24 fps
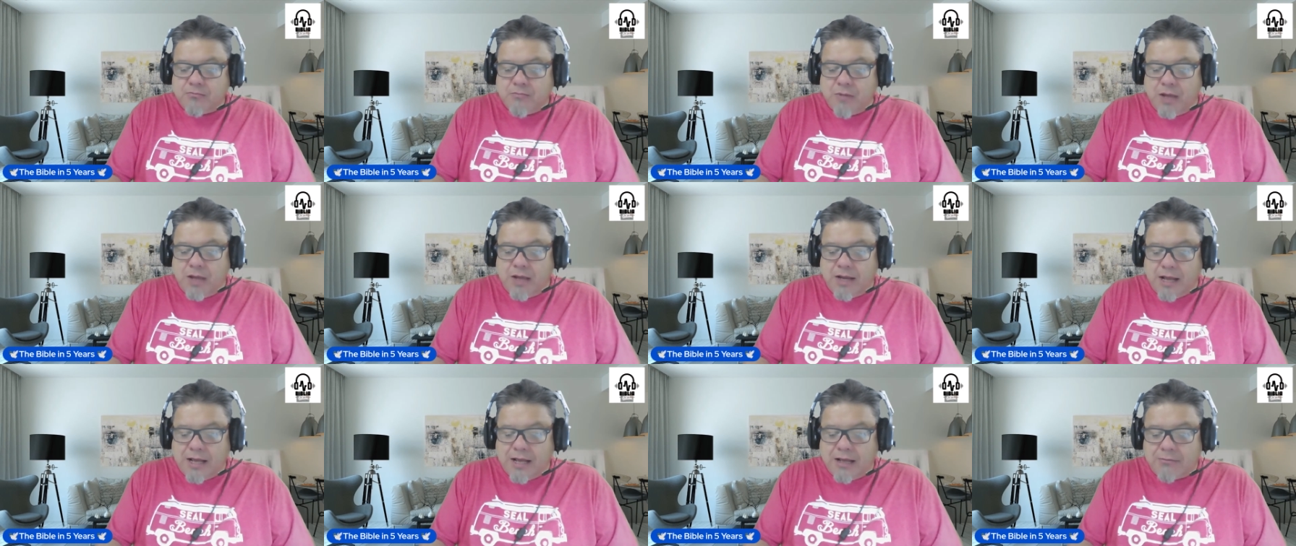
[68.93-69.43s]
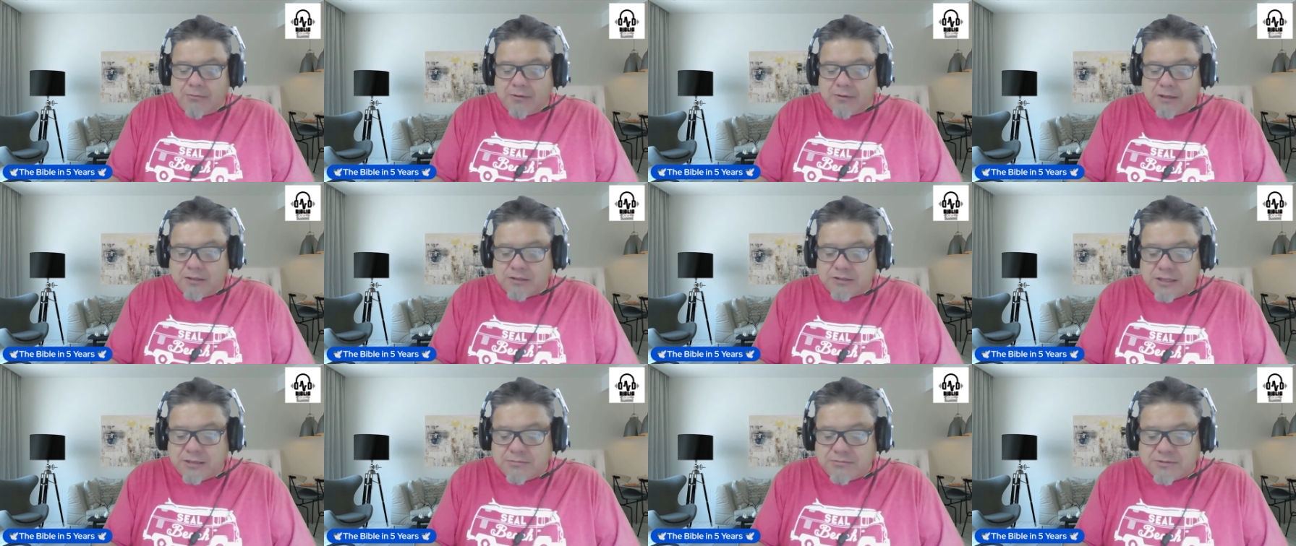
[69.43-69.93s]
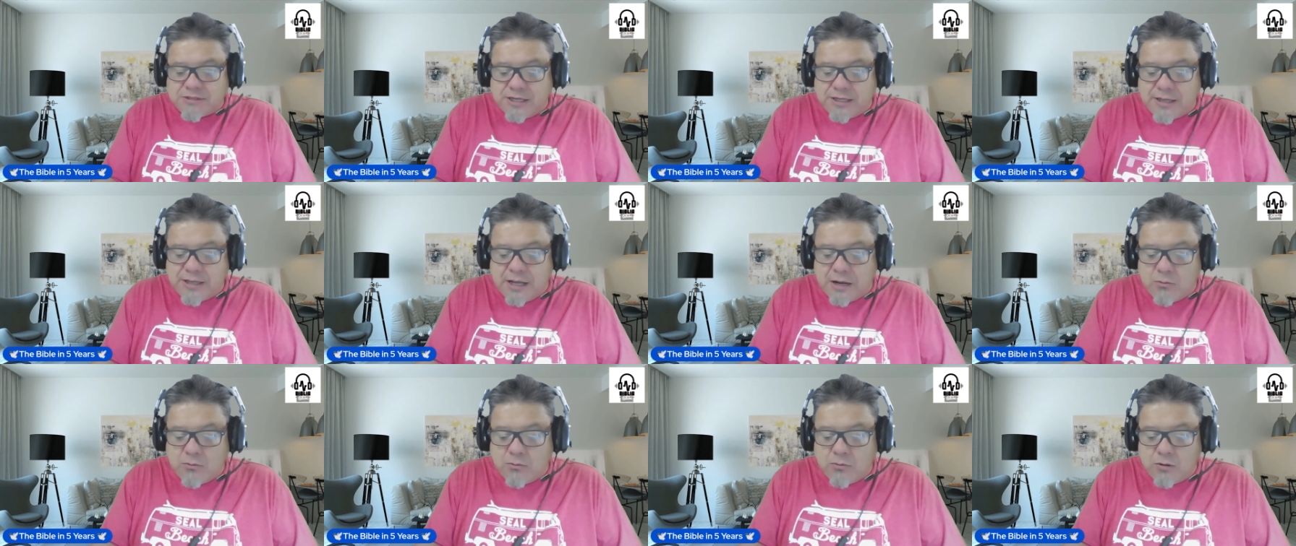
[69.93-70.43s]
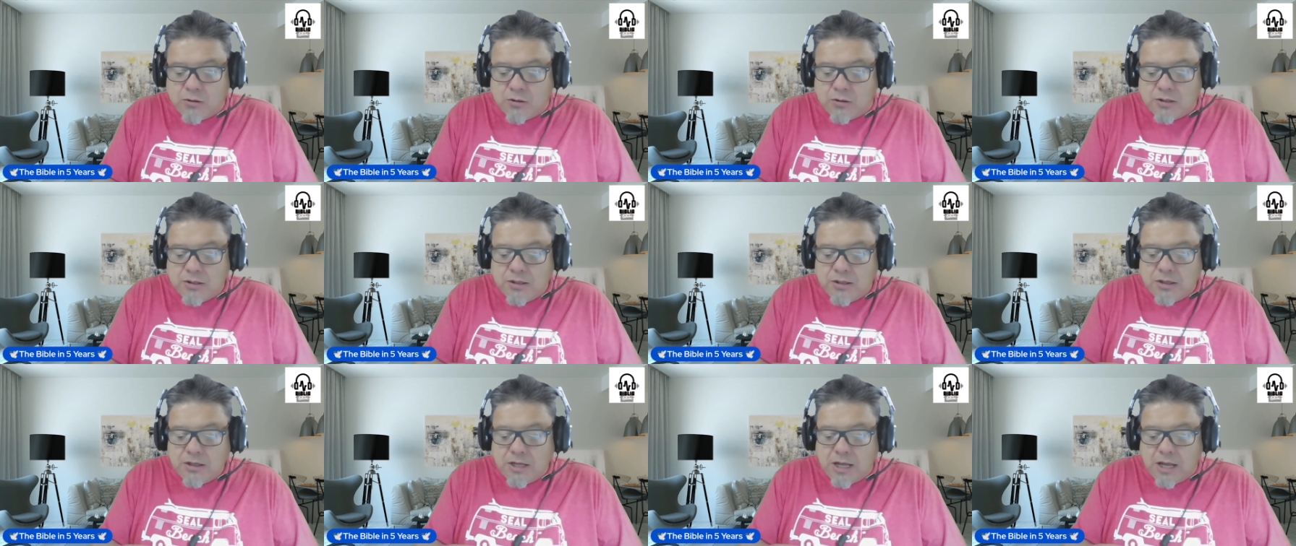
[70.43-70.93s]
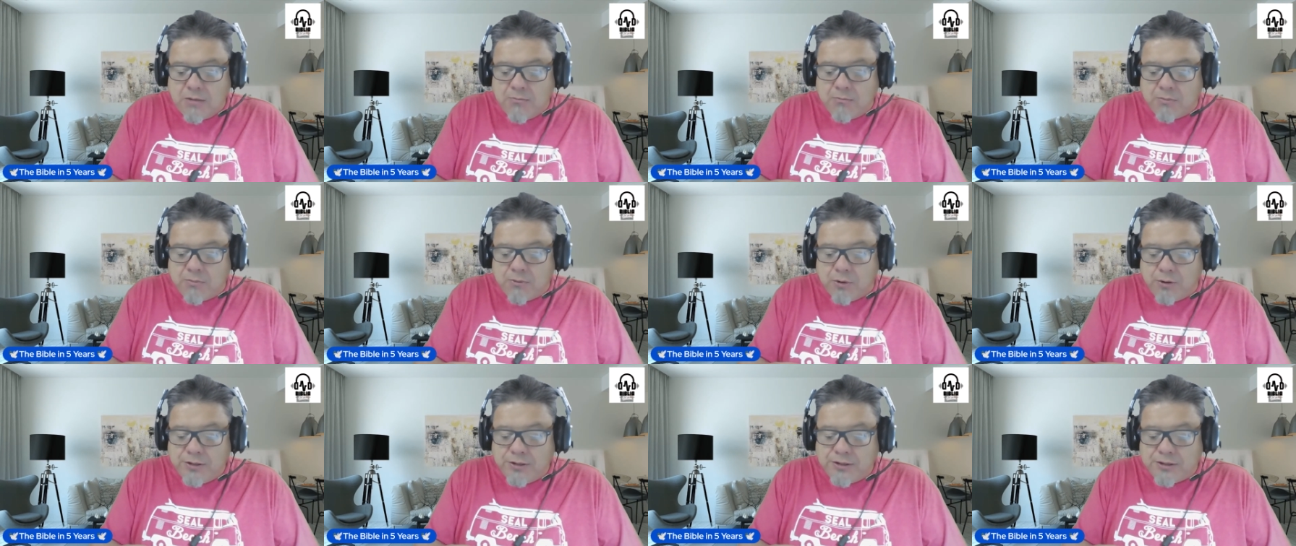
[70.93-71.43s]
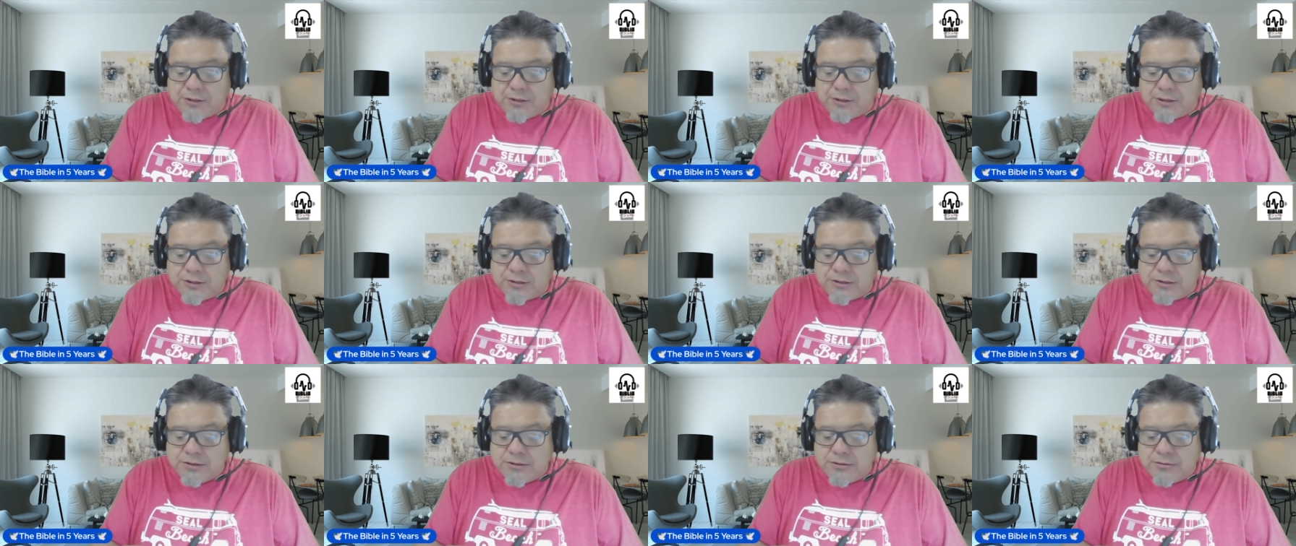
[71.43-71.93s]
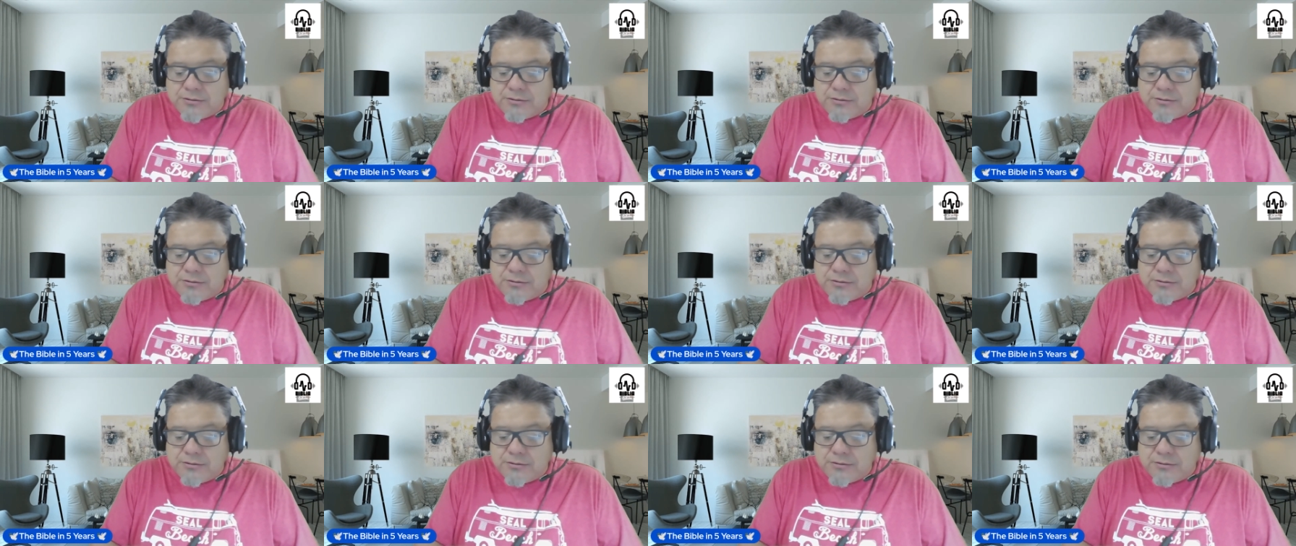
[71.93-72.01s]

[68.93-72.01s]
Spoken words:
And I have a hard time saying that word. Embroidered,